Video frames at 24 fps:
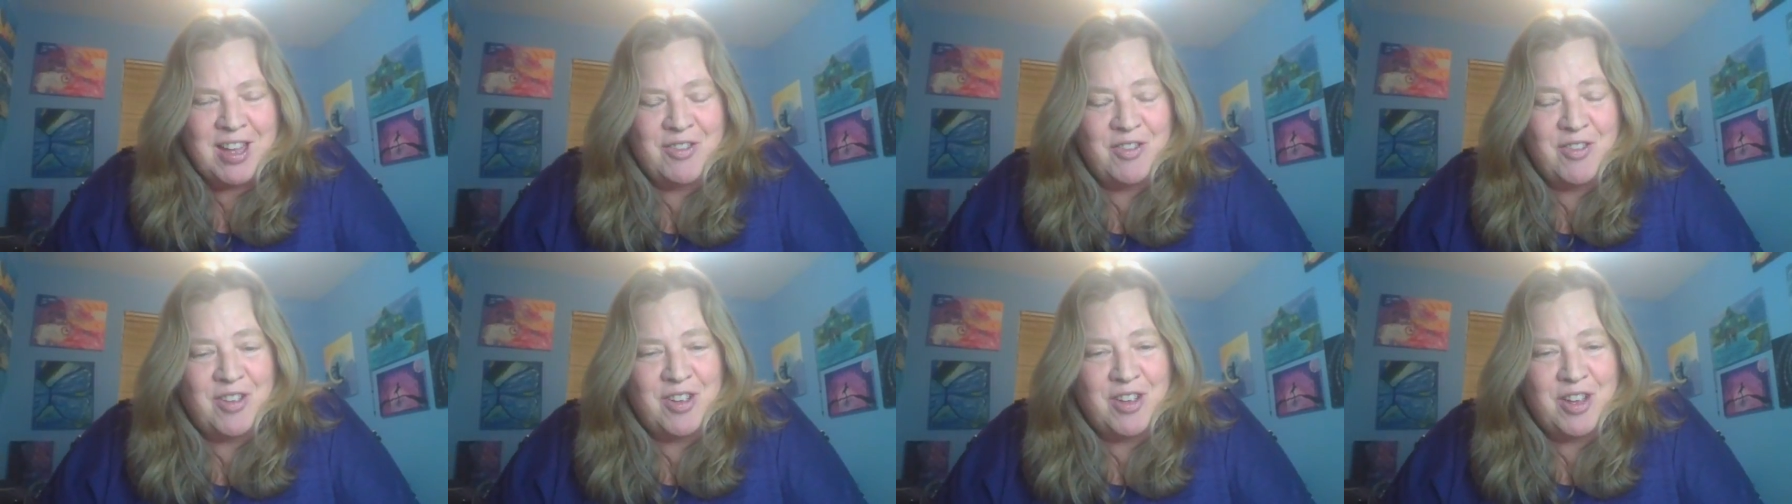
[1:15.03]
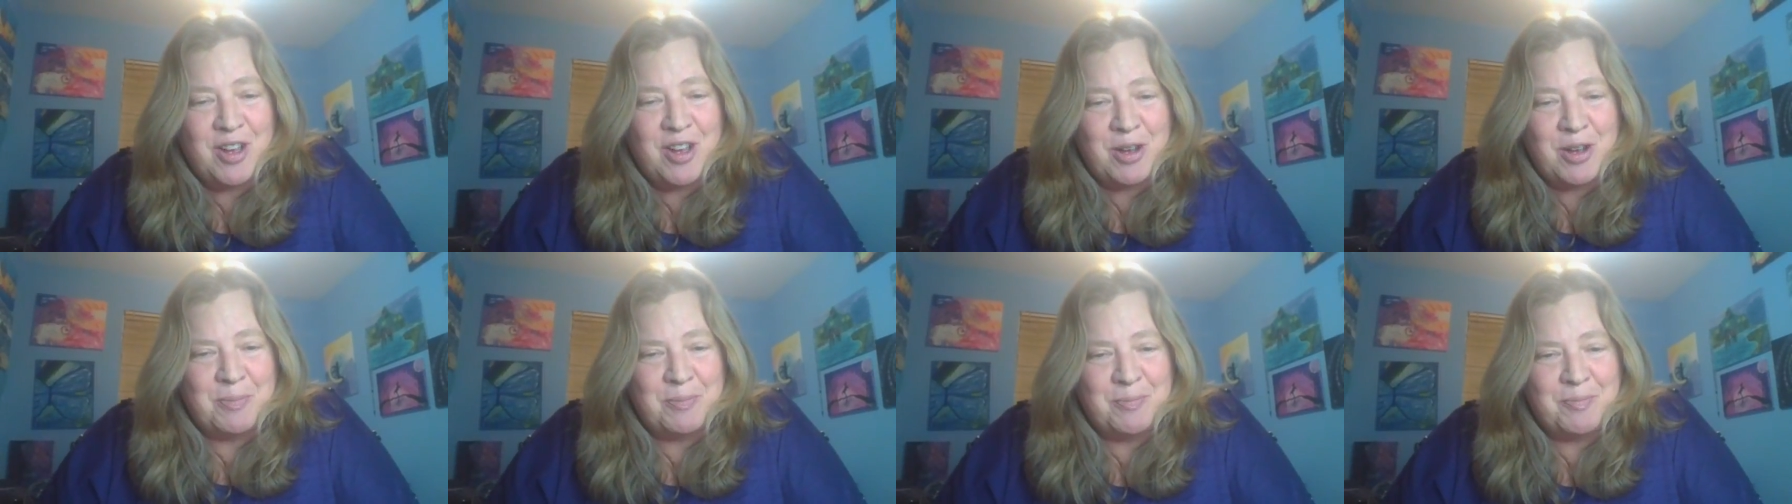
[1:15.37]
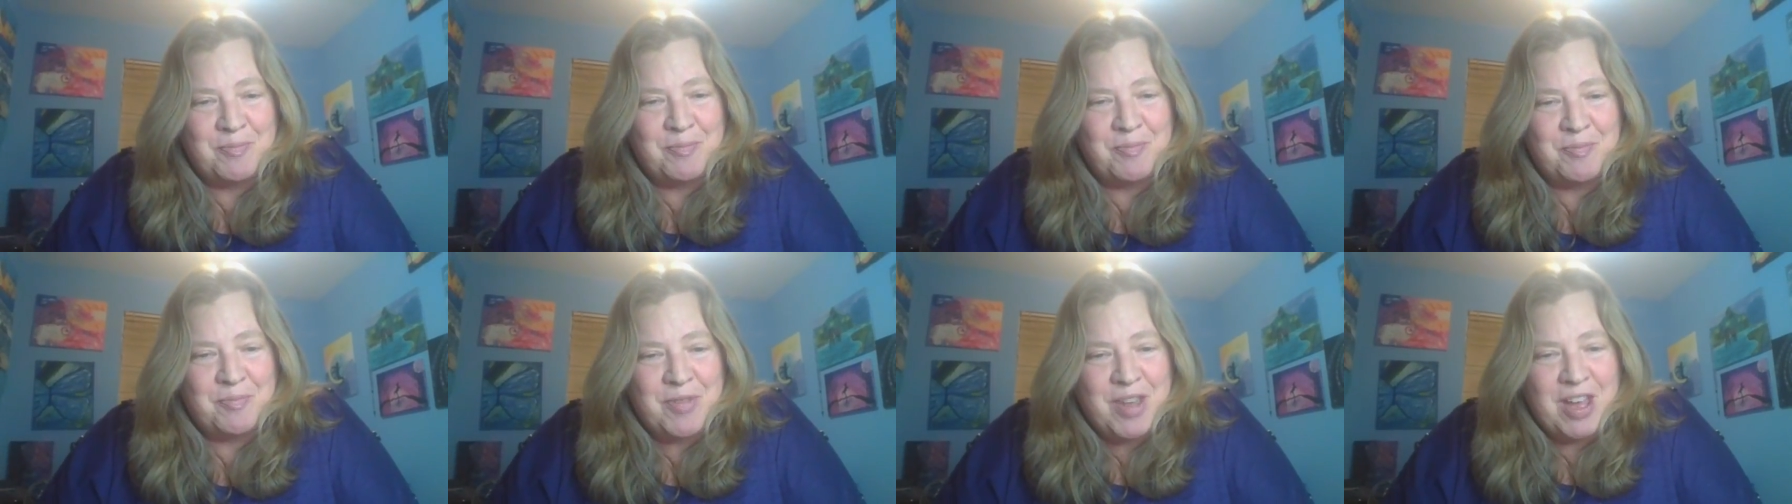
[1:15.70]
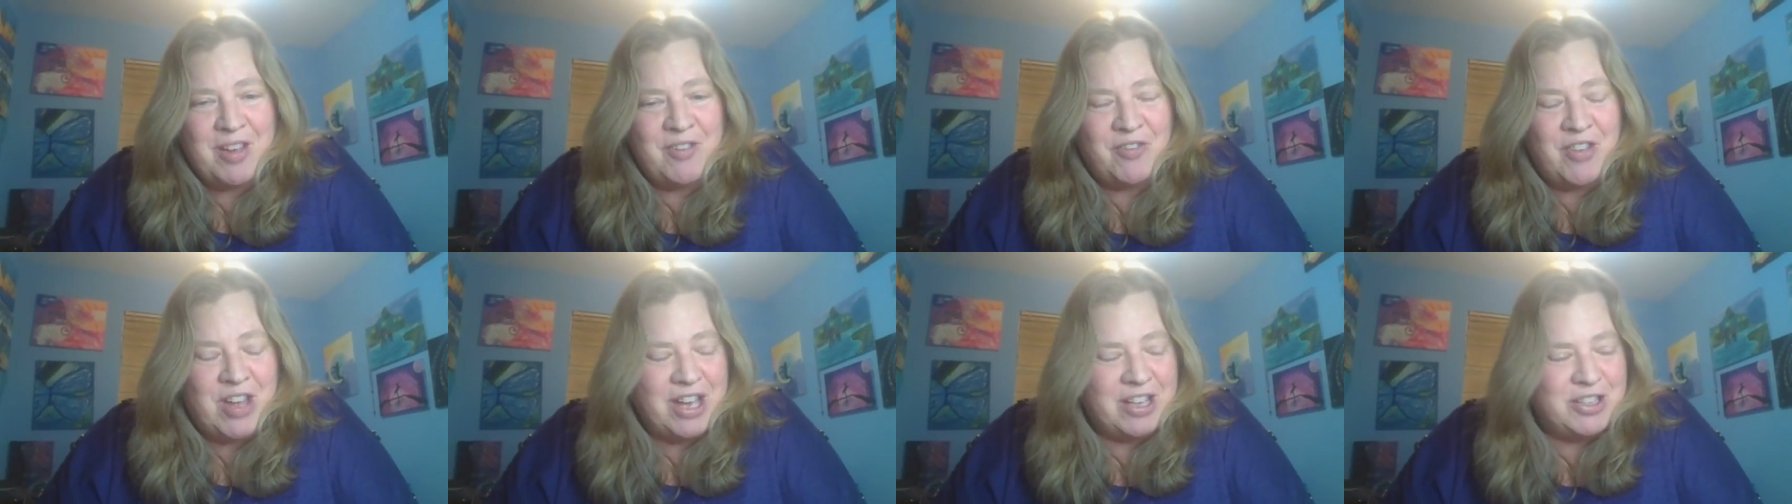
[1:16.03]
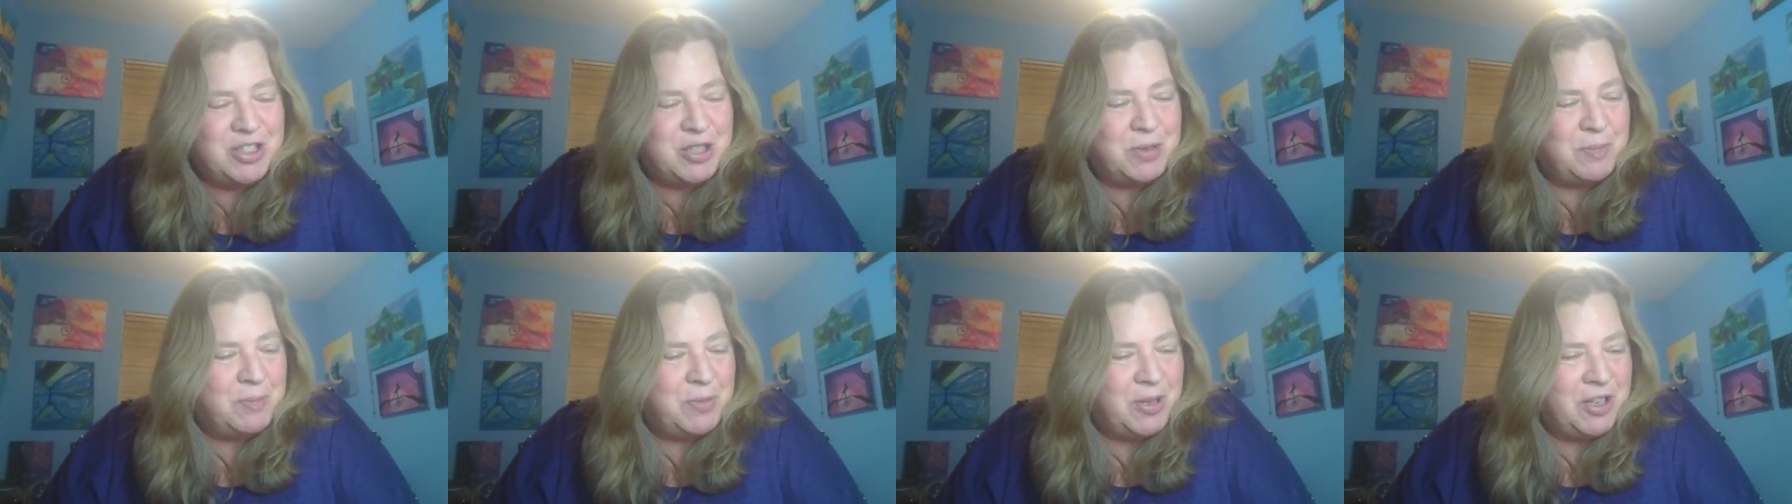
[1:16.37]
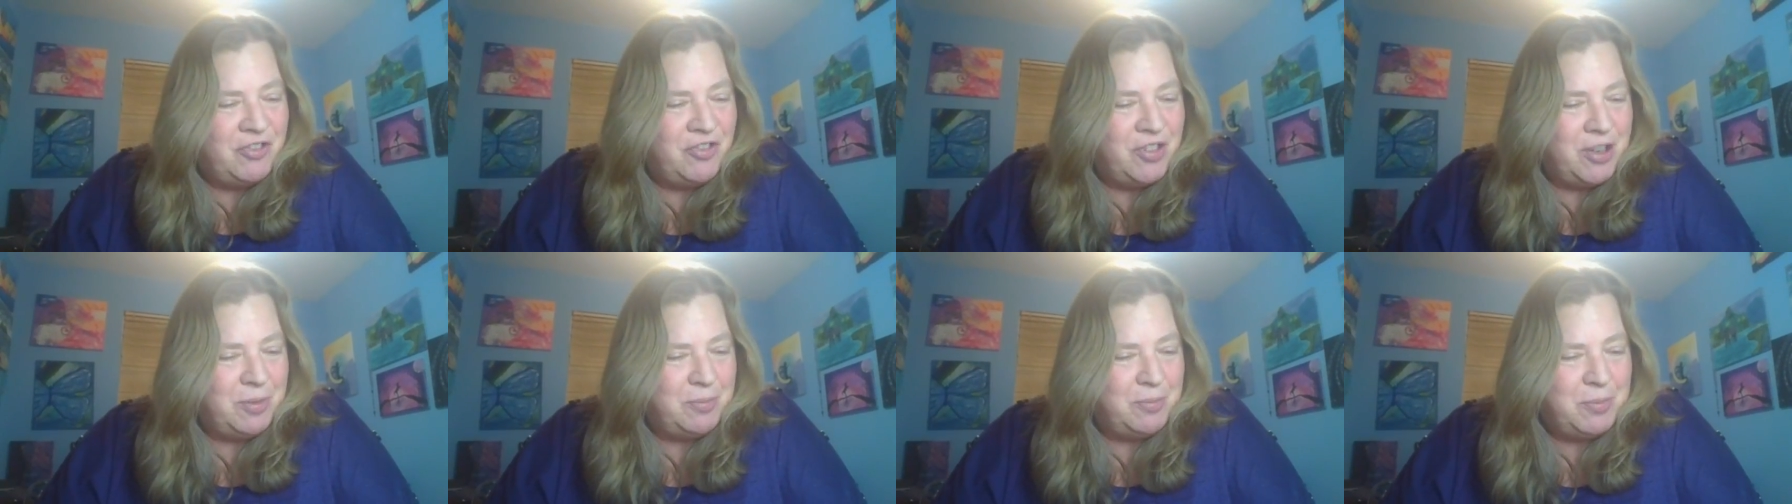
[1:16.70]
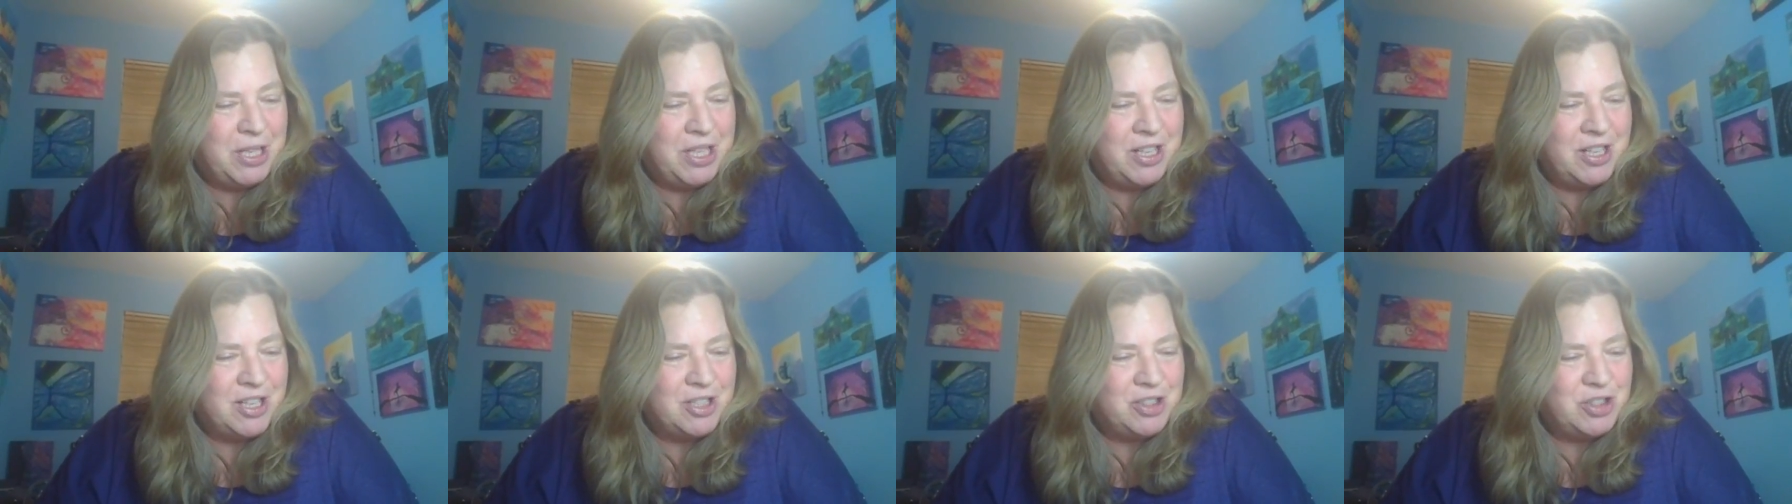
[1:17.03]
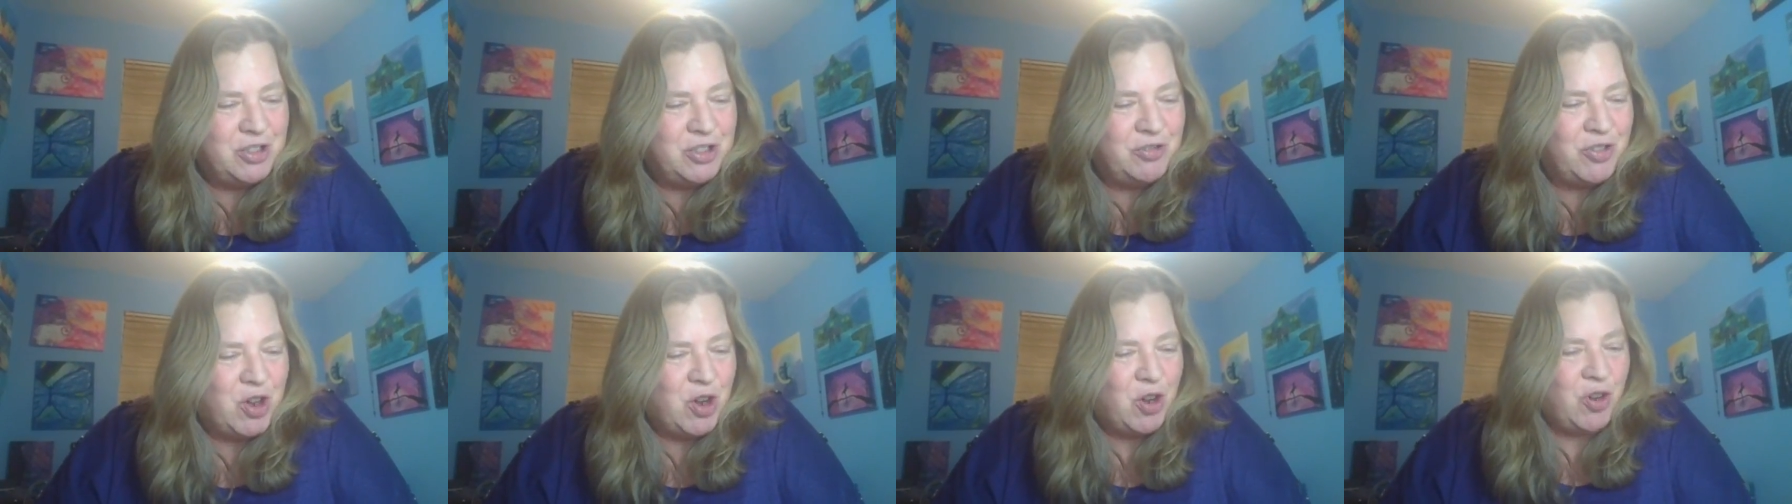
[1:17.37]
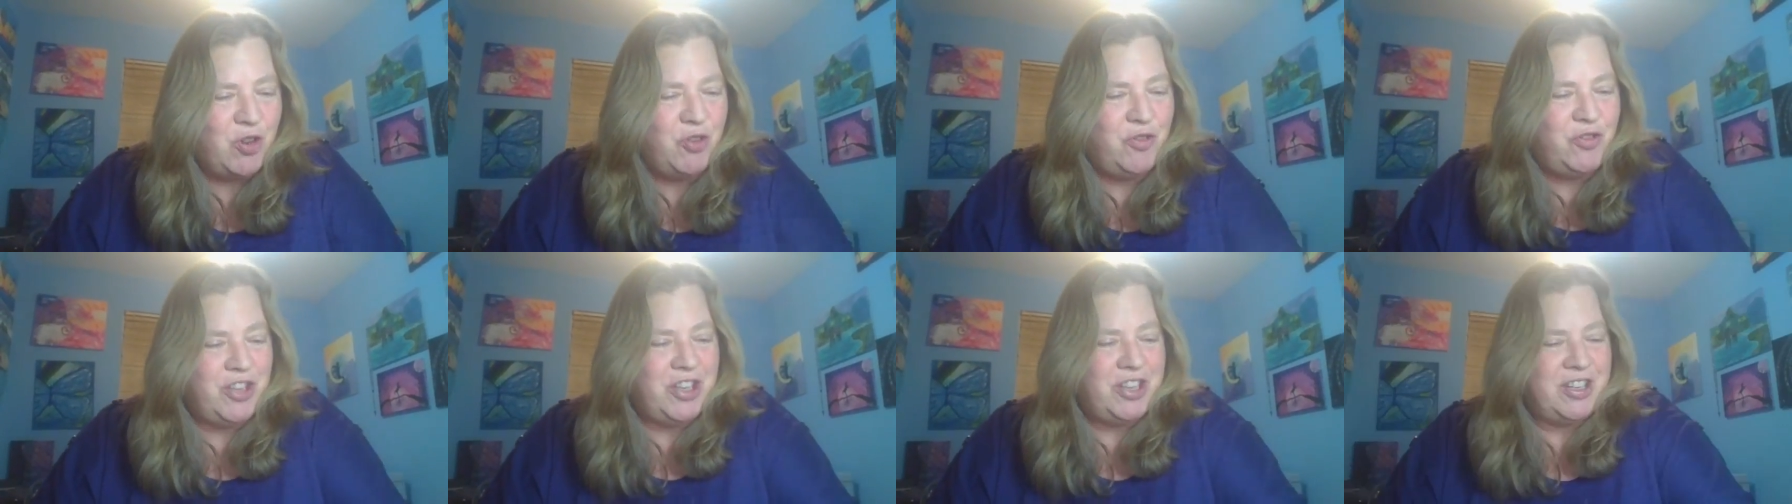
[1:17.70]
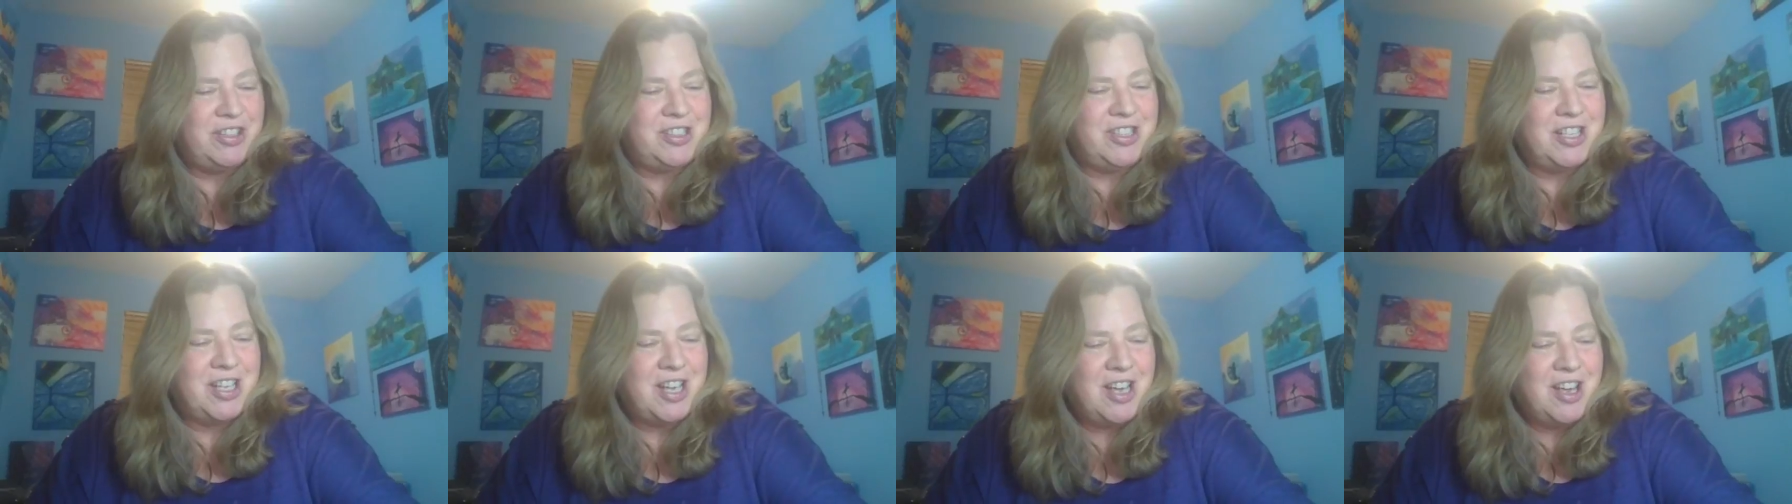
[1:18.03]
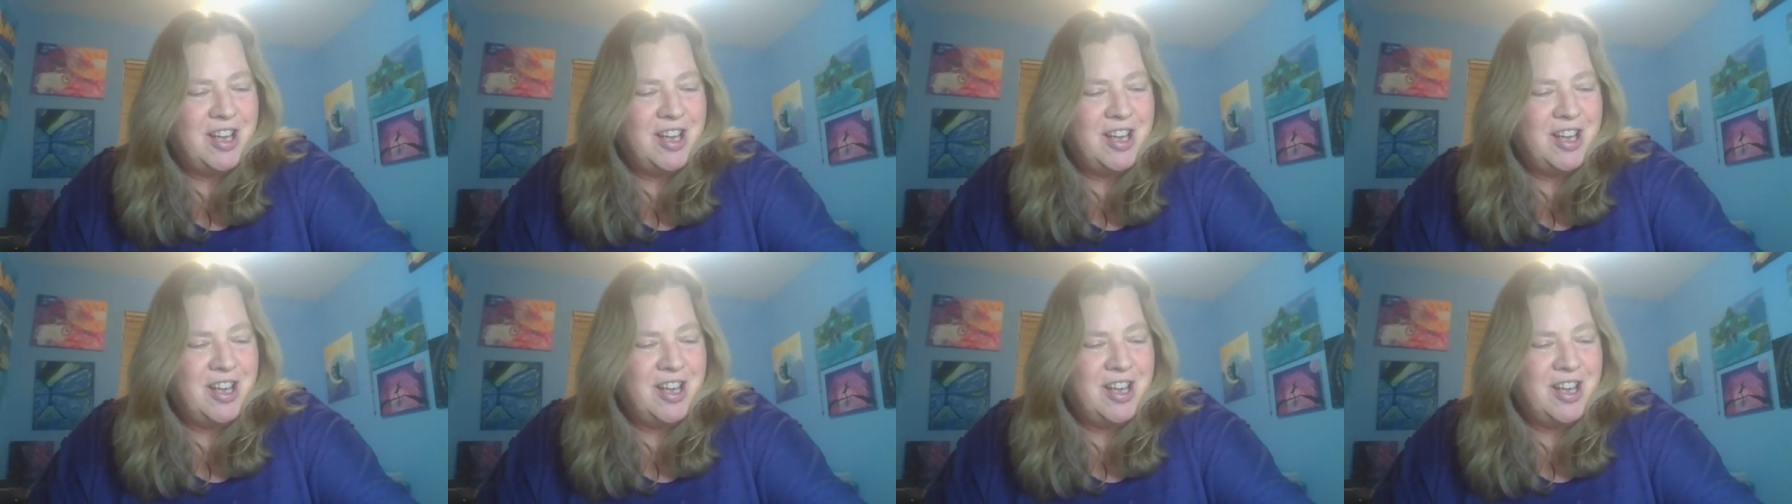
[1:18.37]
Um, have had to pivot because of COVID,